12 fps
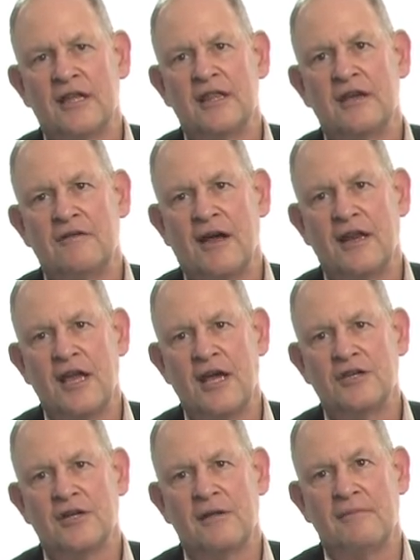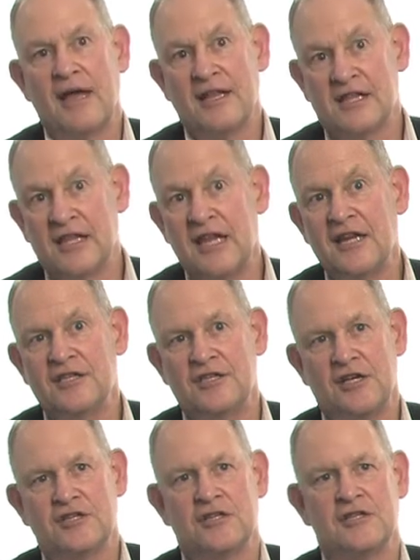did the irradiation and made clean
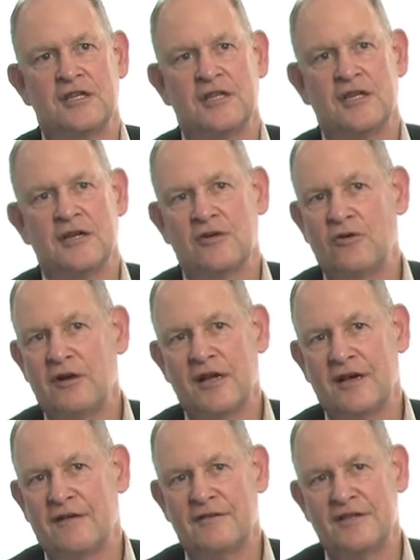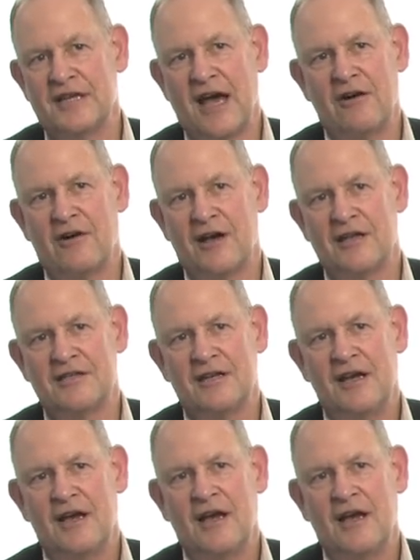incisions in the cornea of these cow eyes.